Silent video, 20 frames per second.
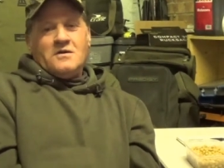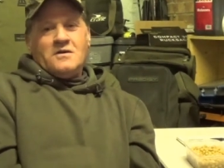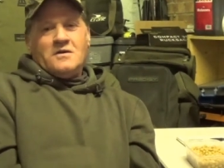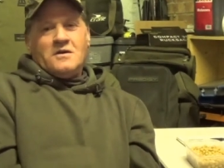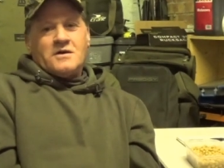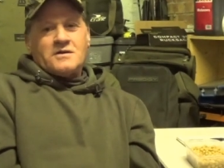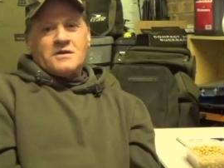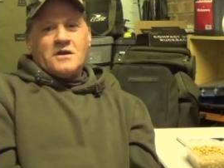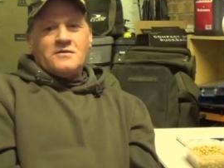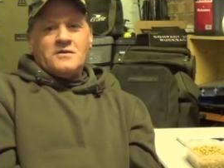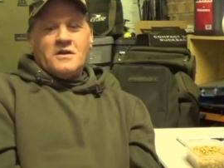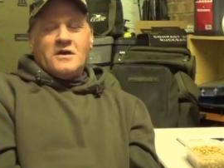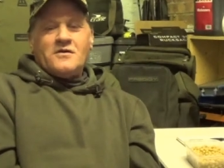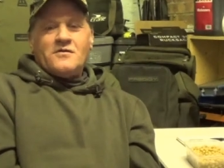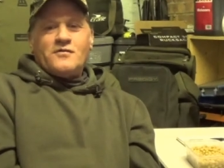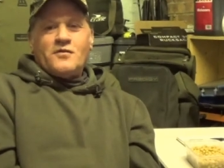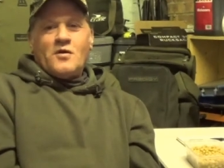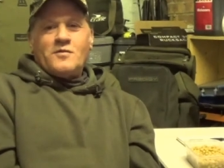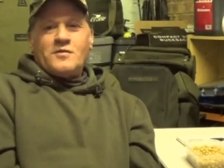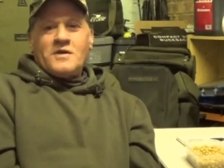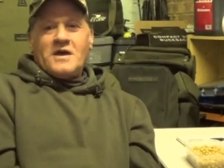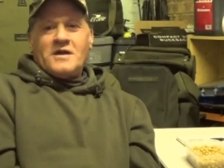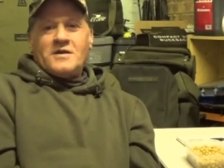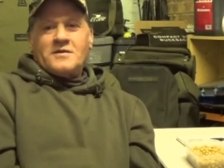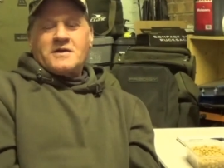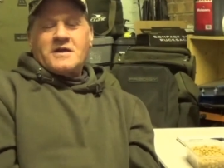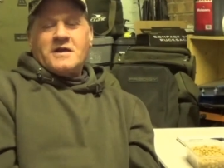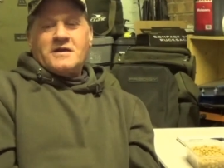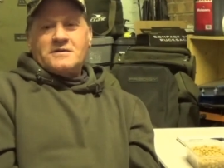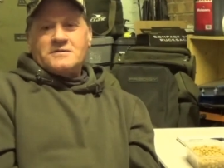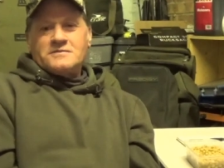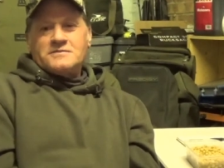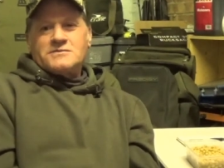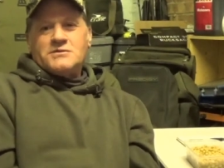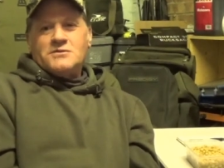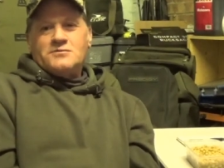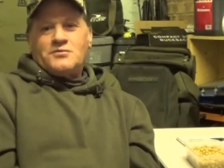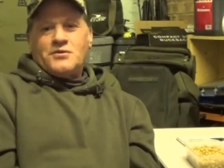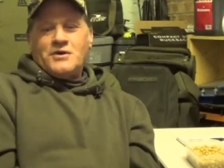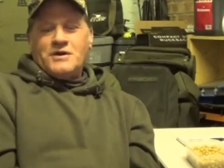I don't know if I'll be able to get to
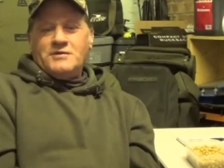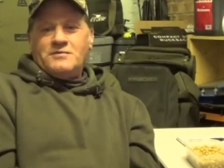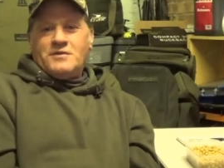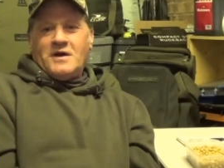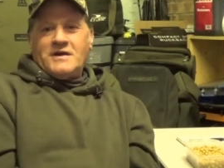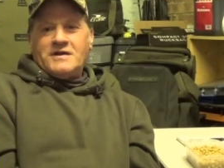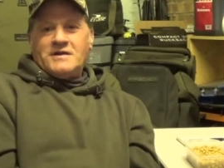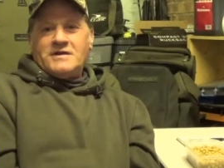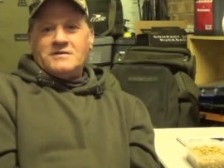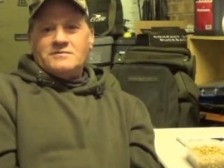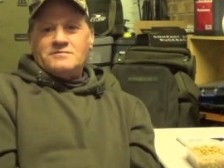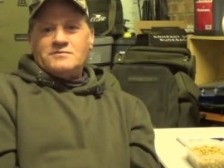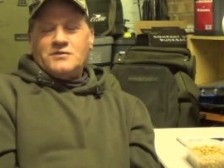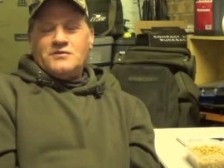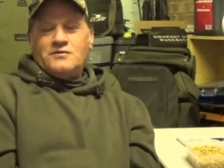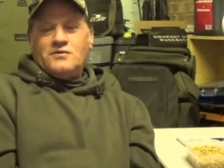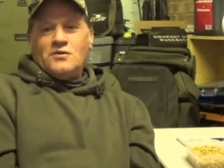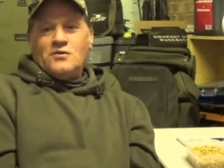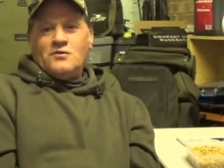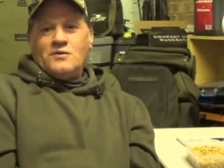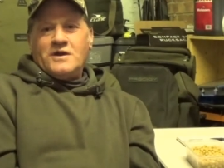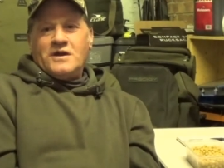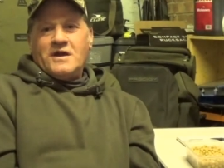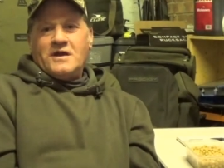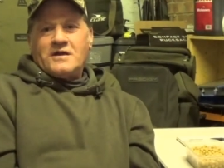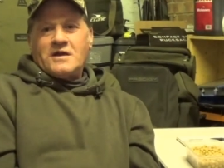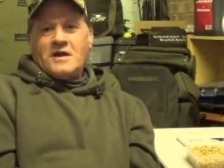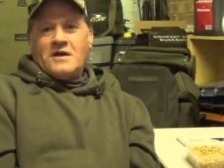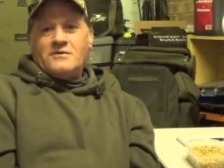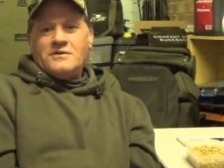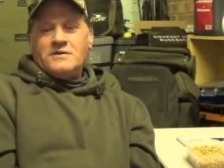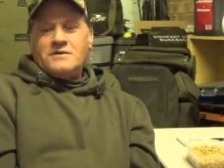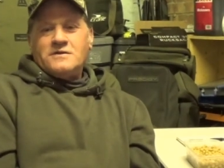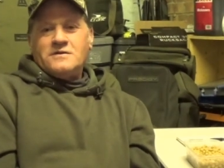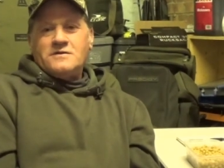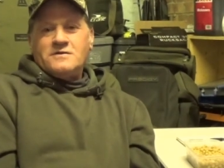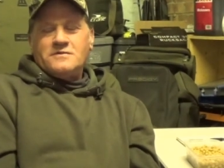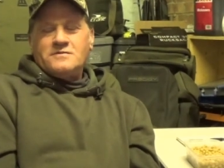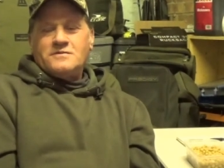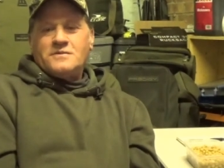pre-bait it before we get going,
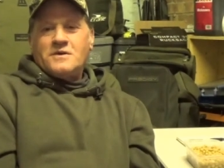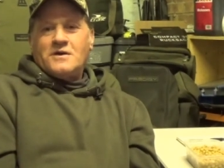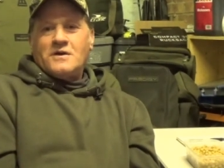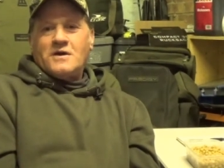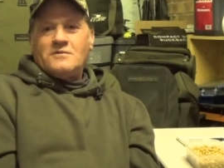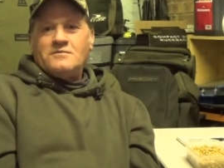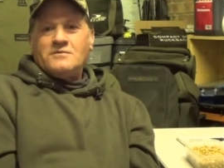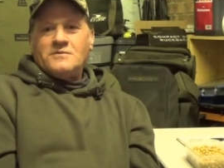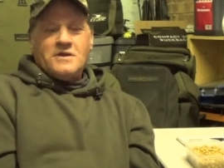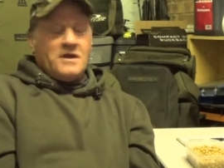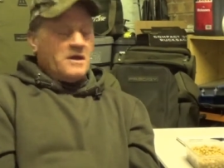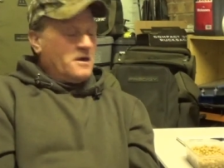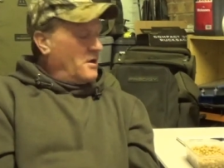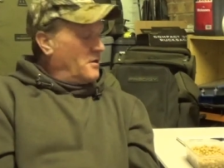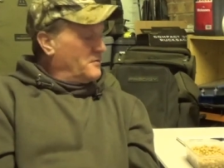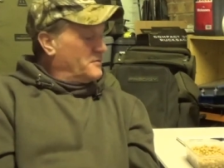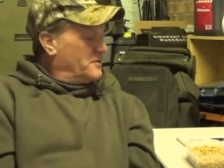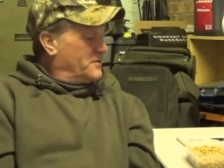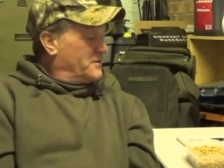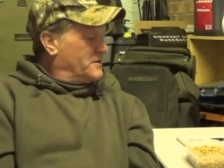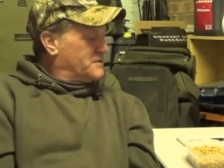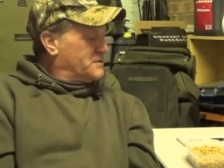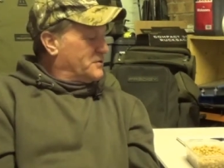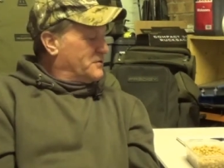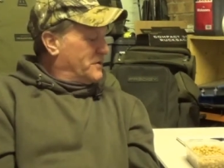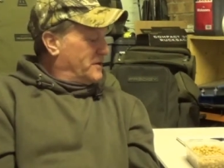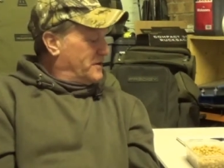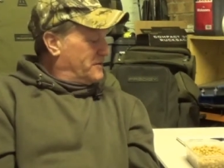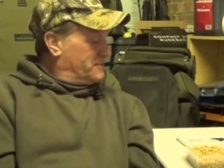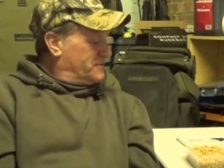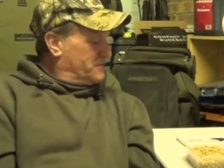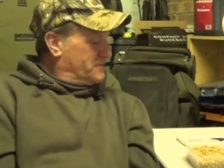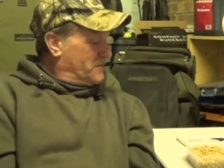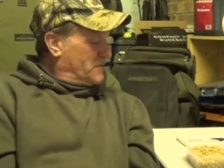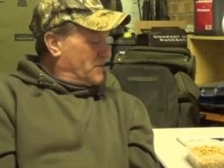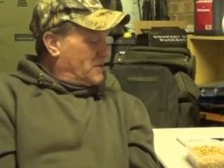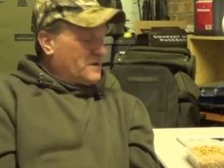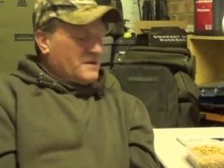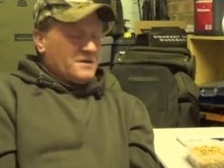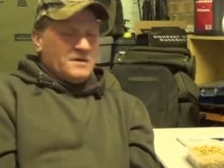but yeah, I hope you enjoy it.
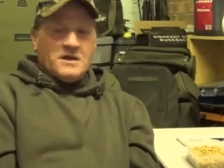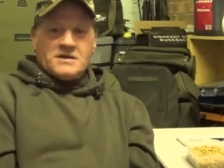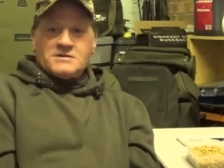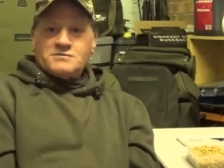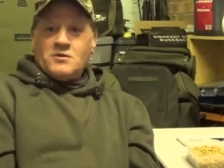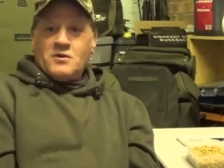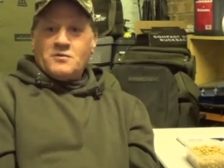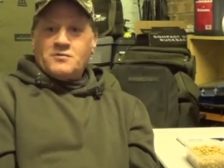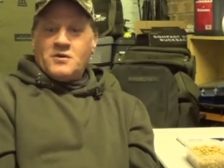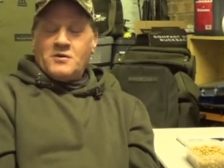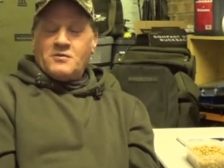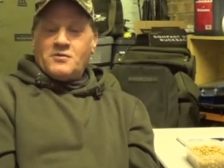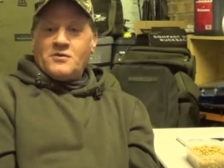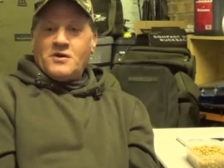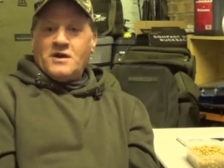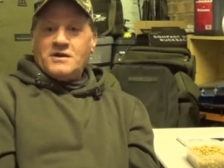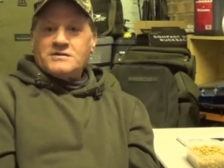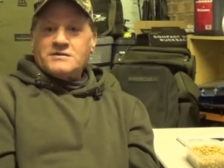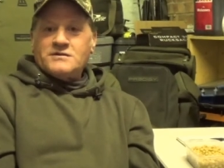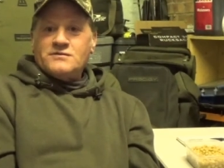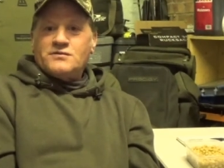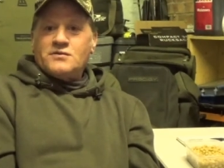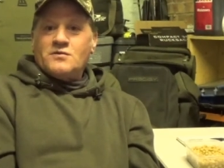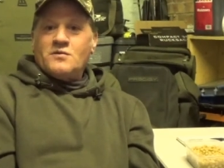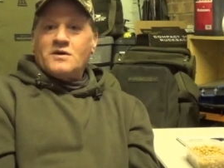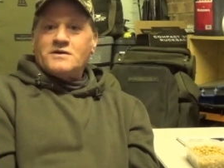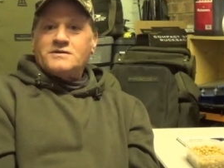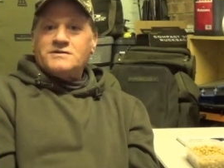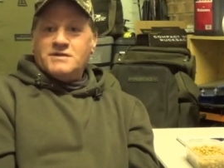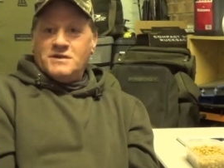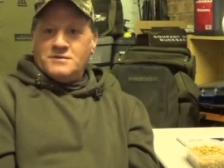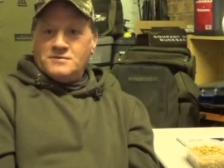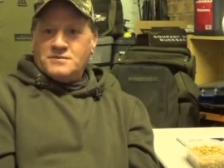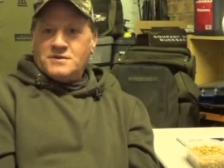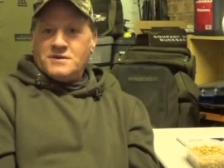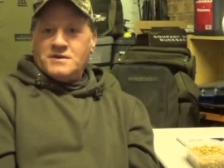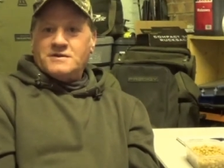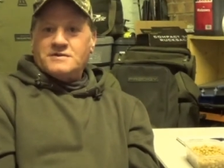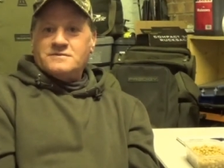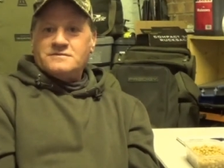That's my preparation for my chickpea.